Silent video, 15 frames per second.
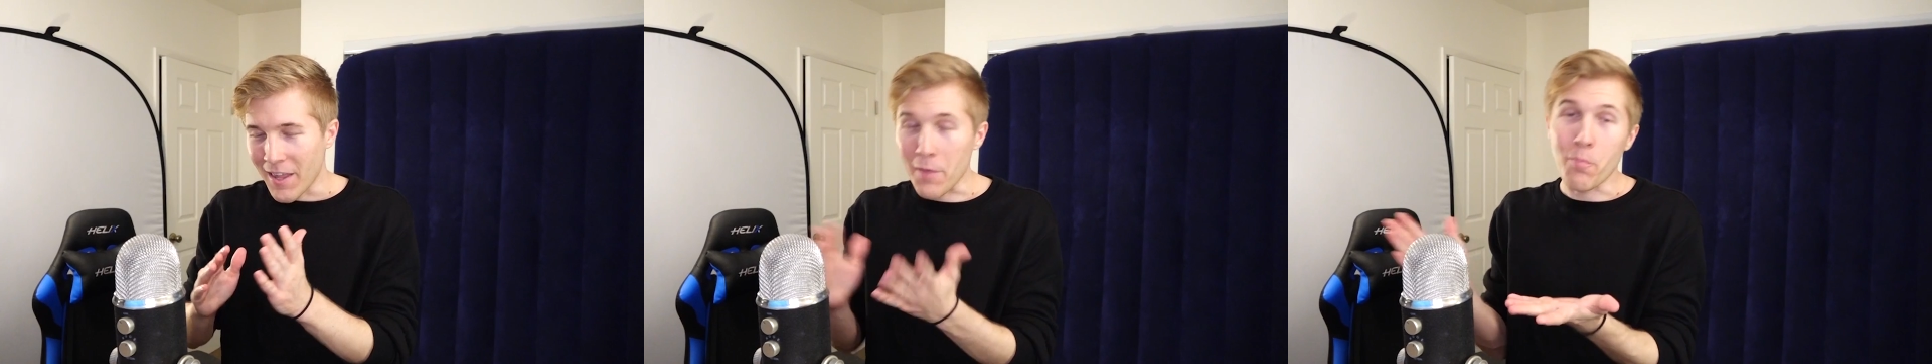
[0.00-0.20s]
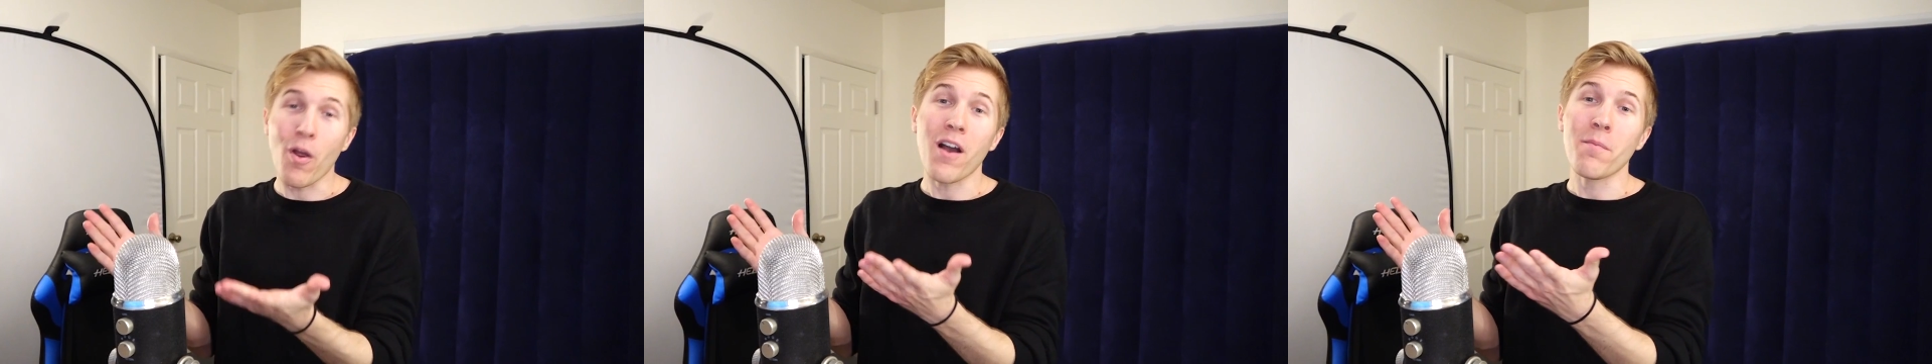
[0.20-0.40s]

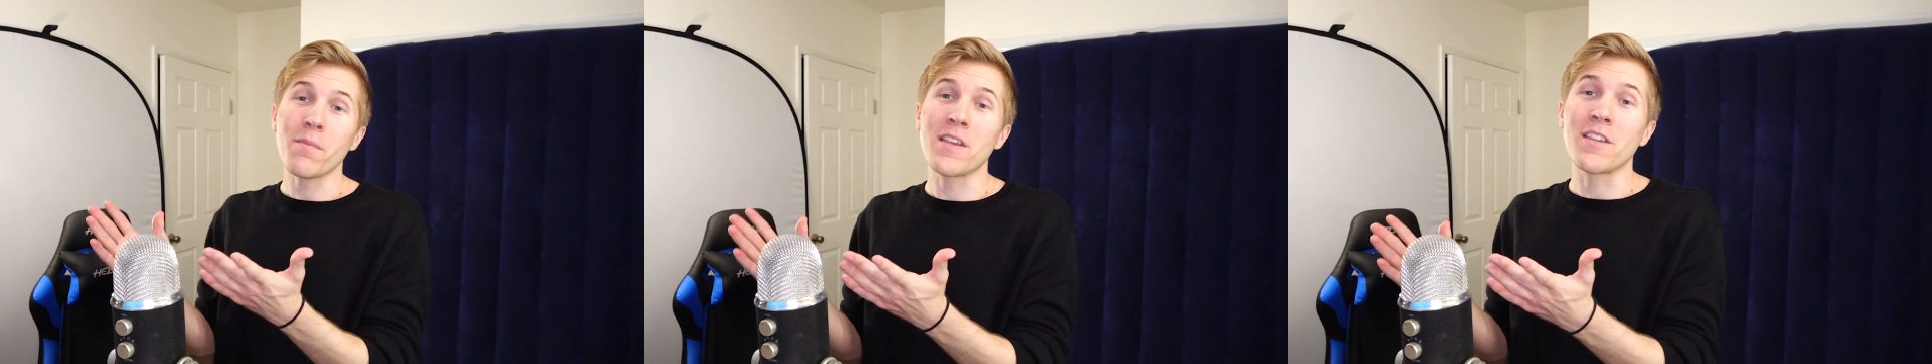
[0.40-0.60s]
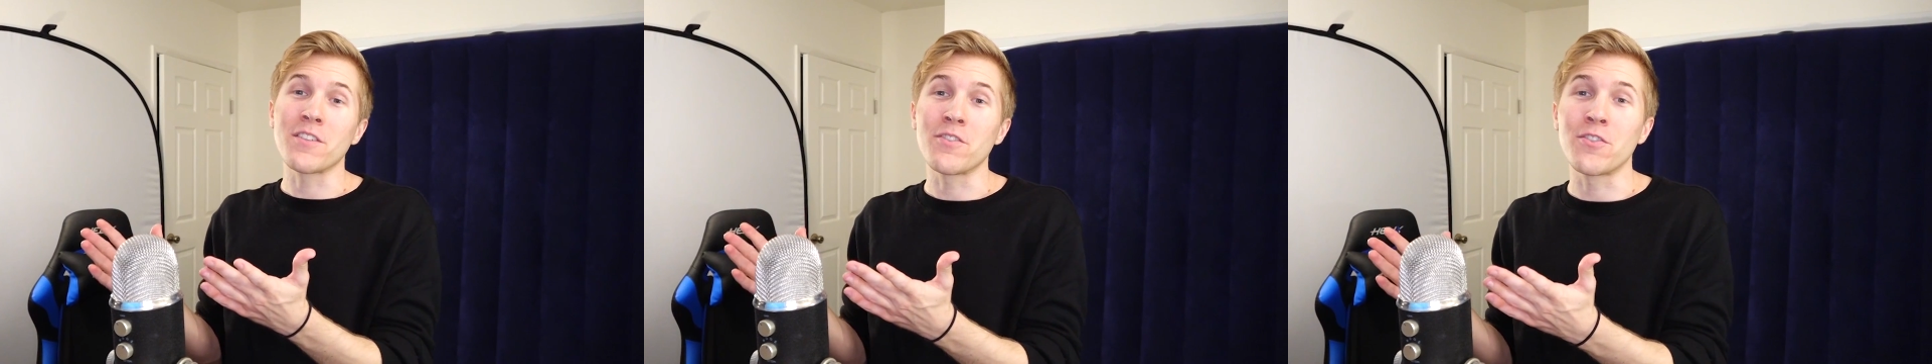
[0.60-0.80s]
Now, the problem
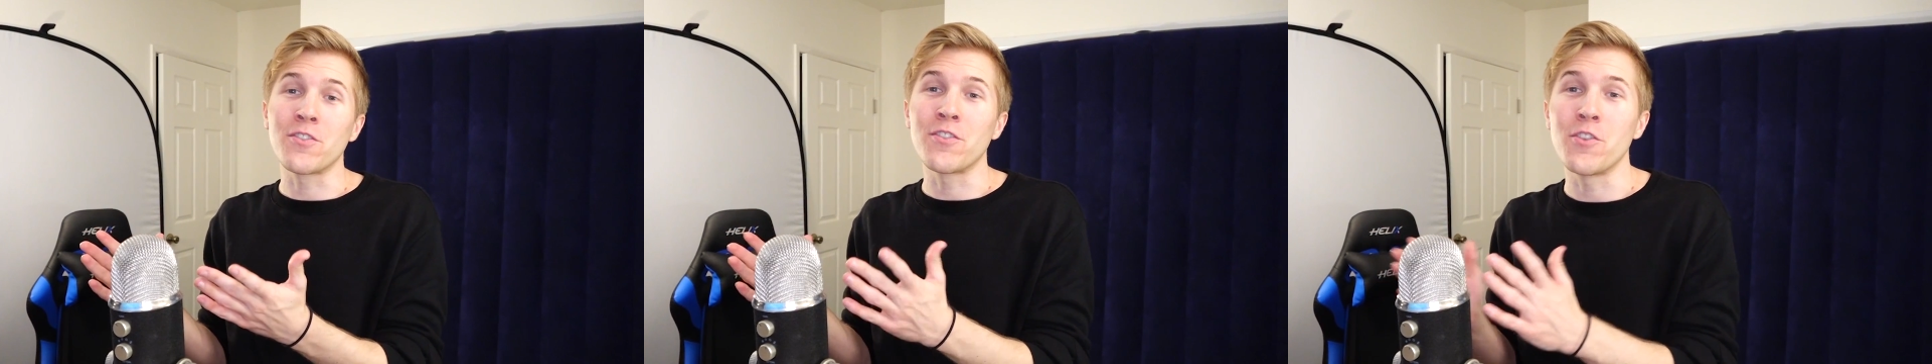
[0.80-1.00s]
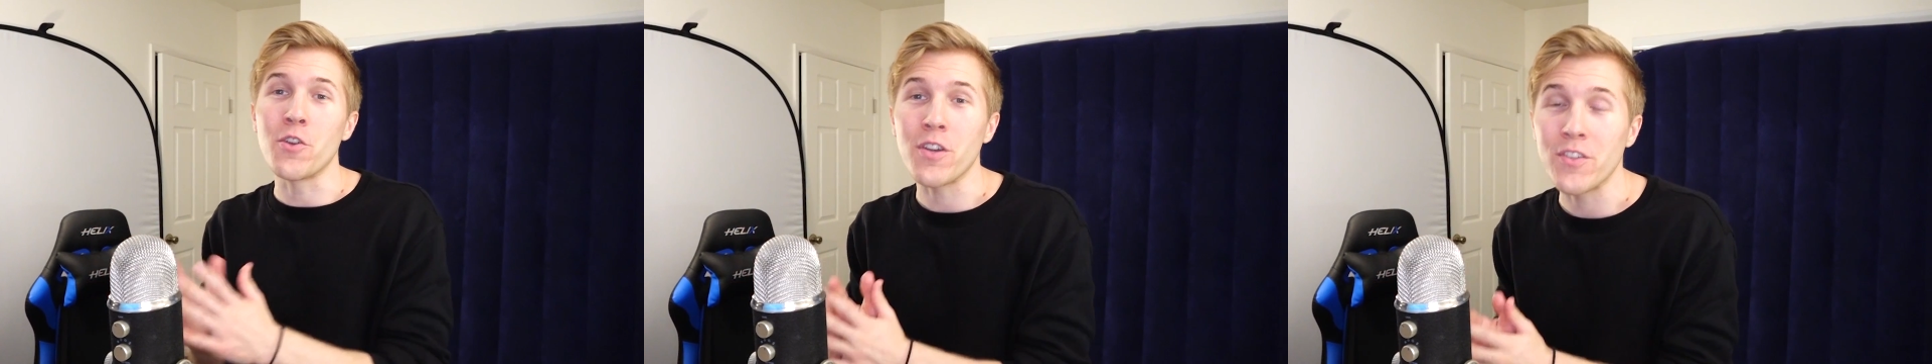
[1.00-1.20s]

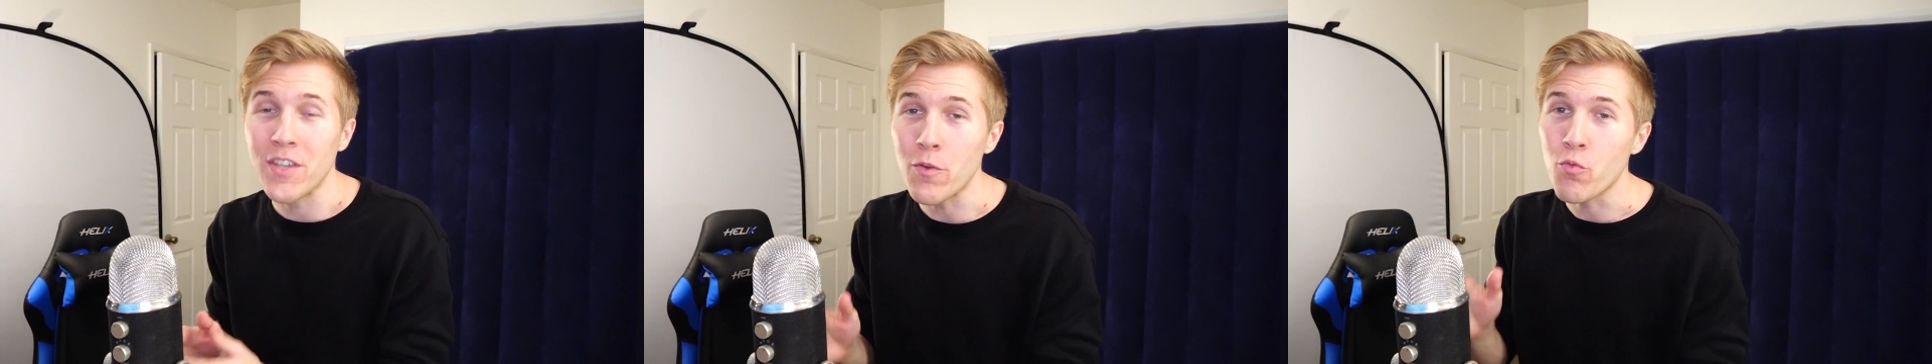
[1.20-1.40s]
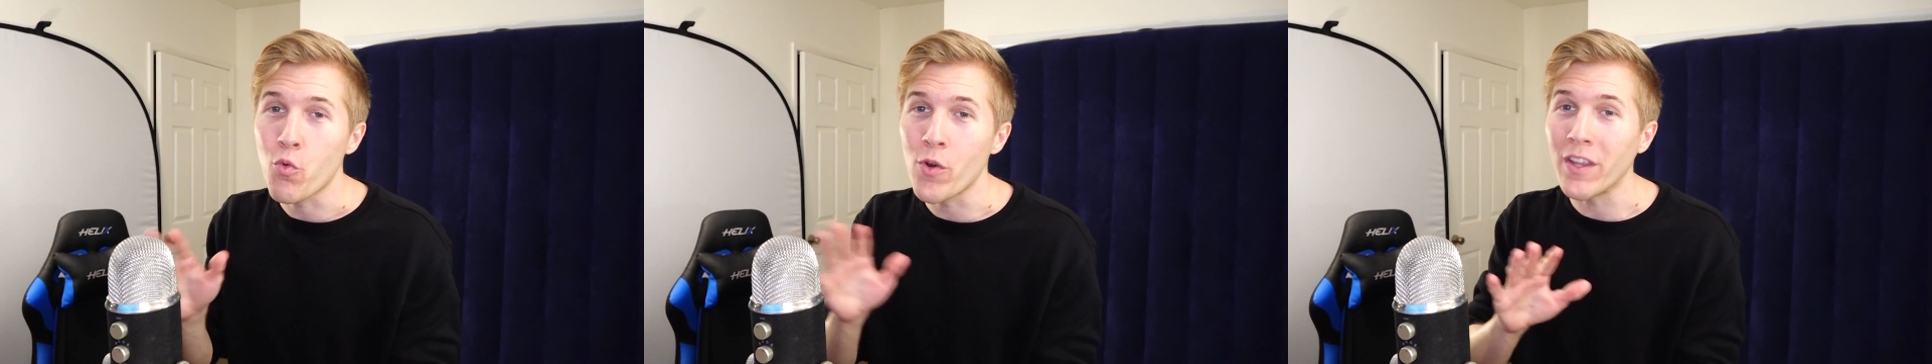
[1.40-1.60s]
is, you're gonna
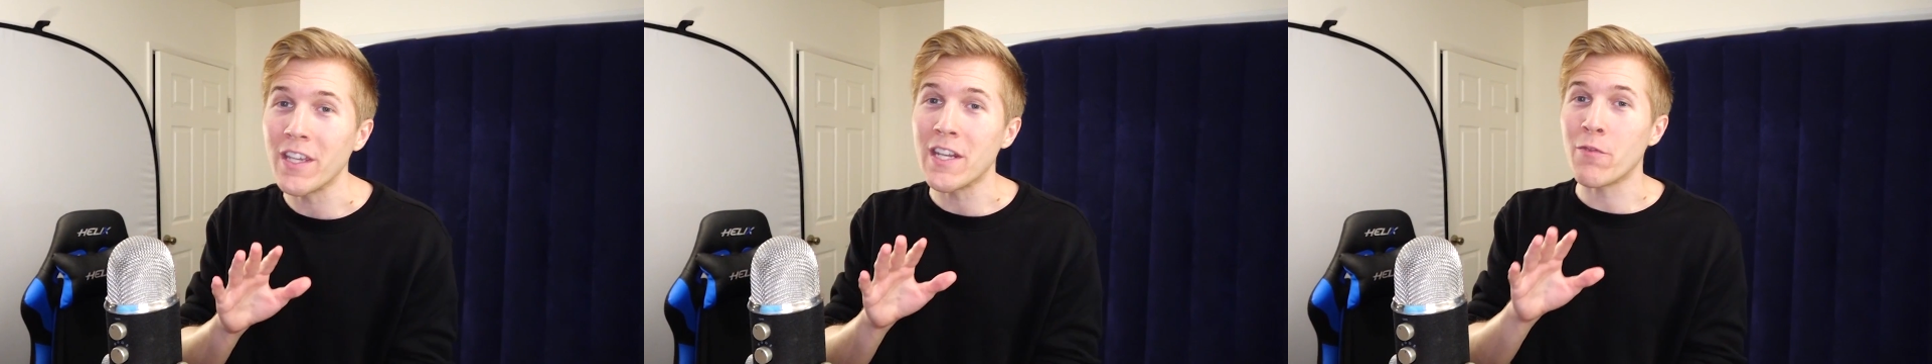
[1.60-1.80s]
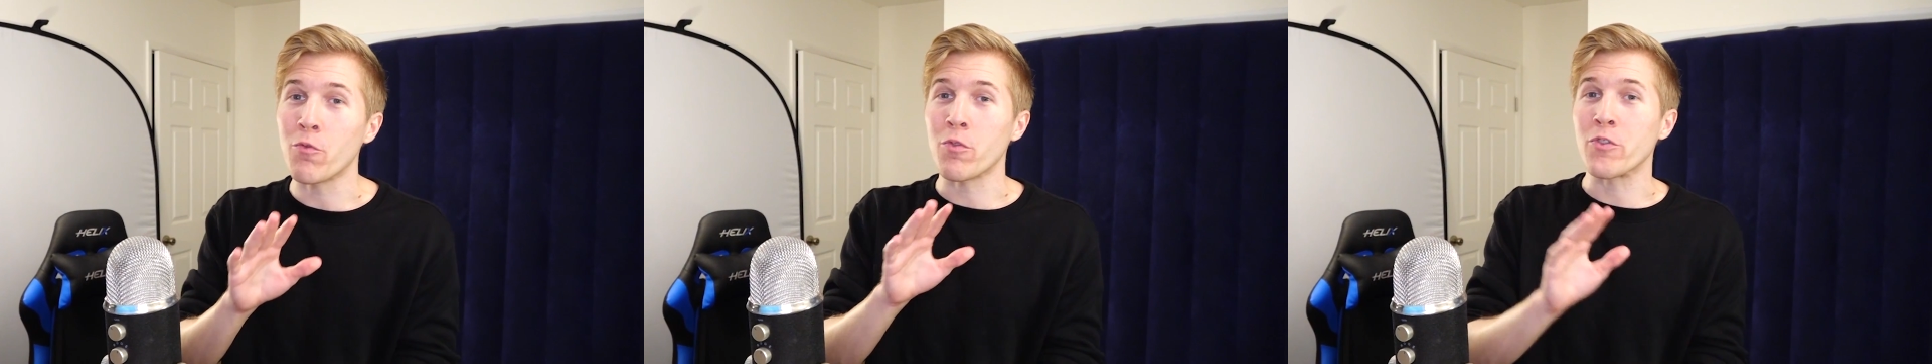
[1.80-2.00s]
see really
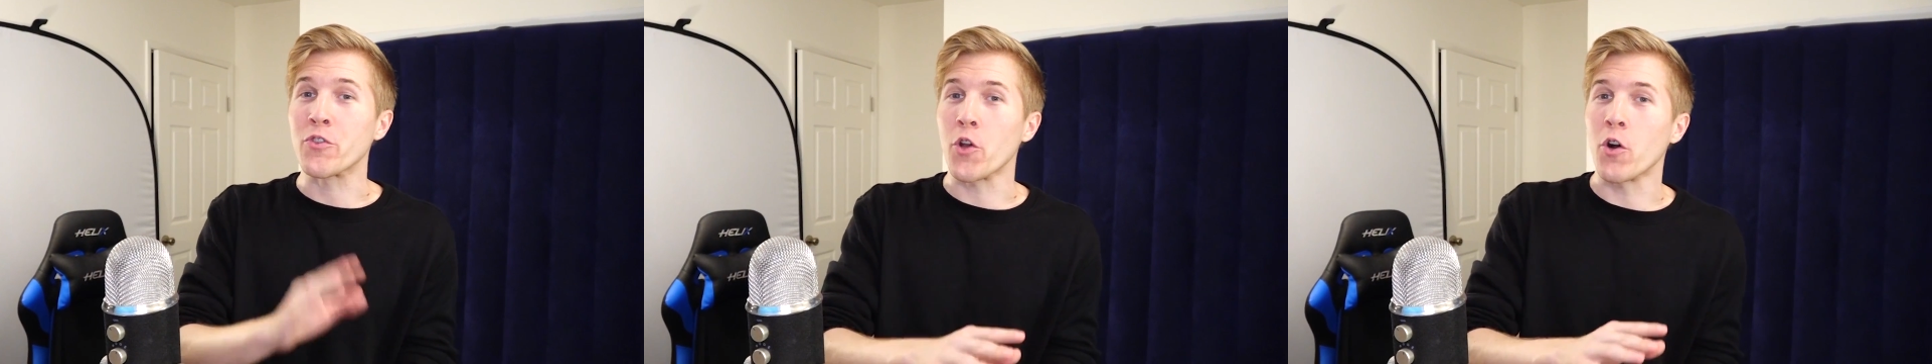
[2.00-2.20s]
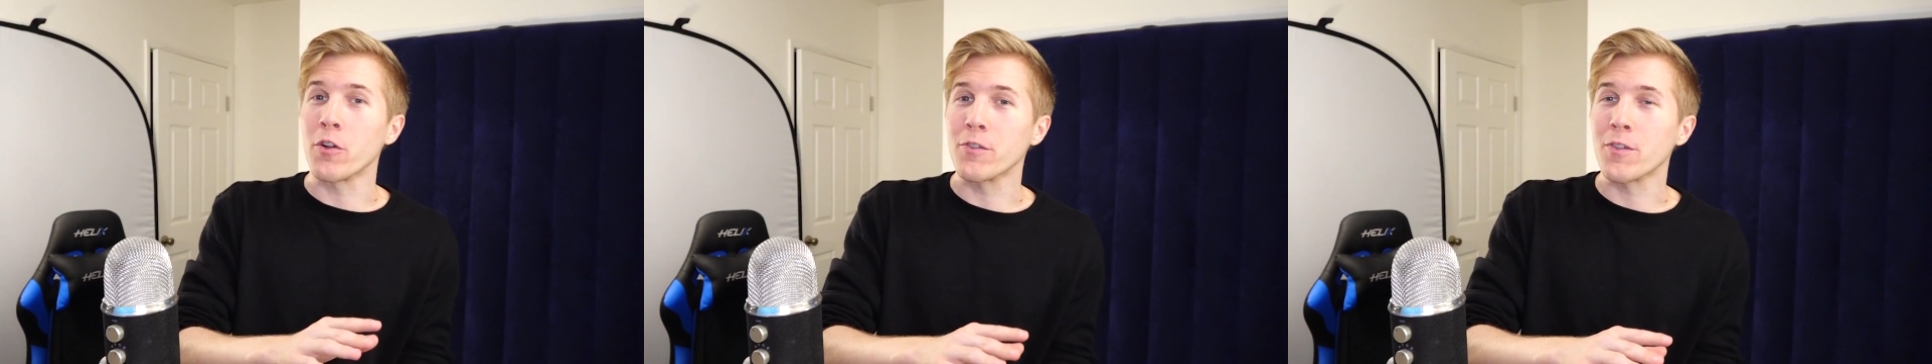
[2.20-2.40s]
different
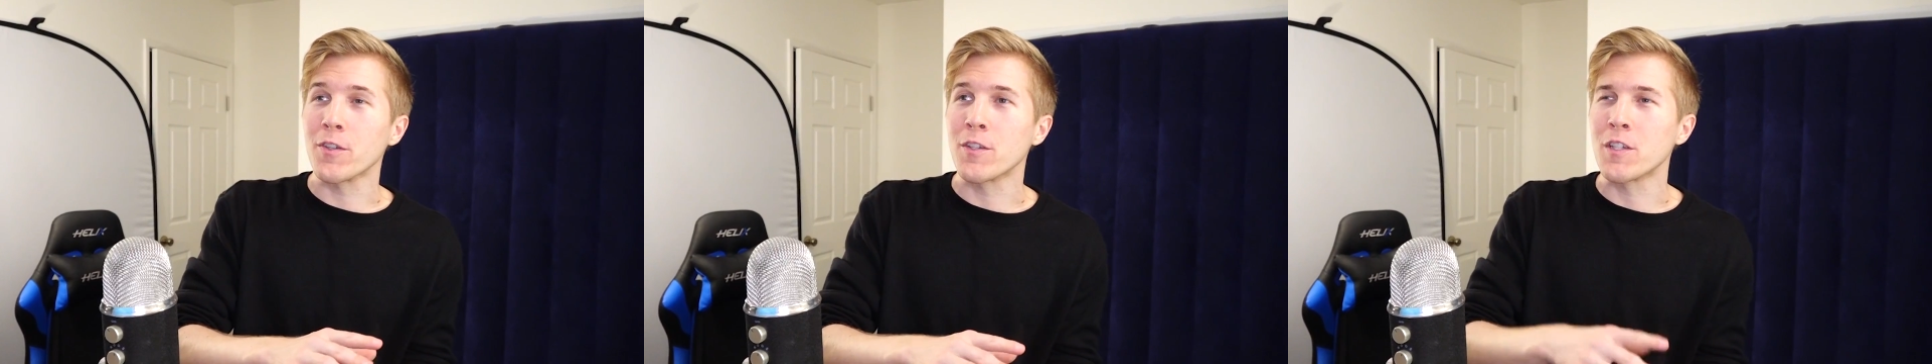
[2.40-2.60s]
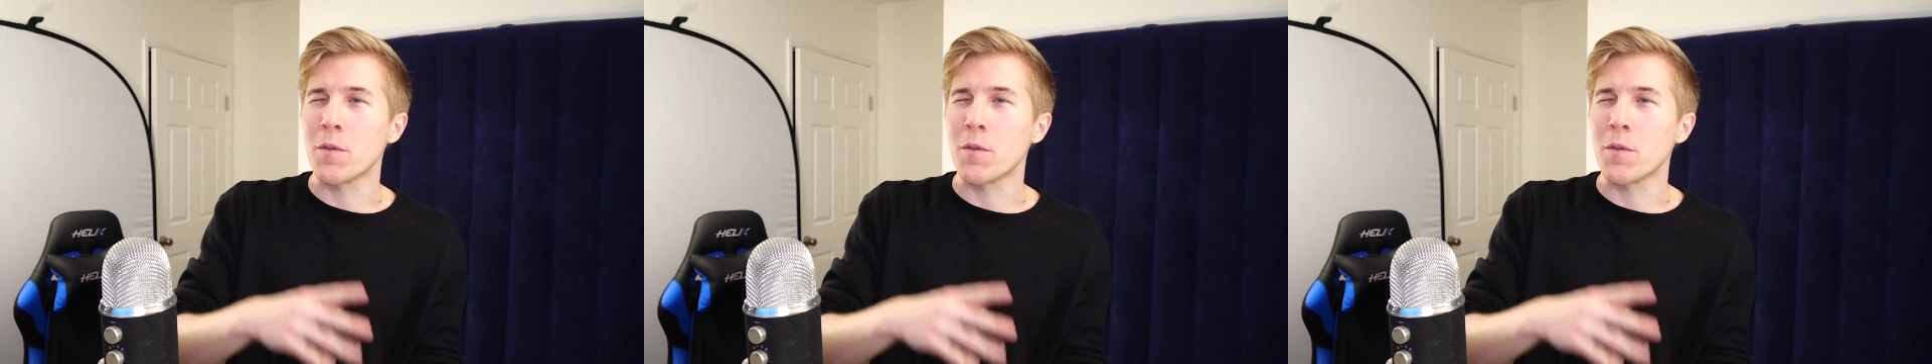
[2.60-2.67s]
results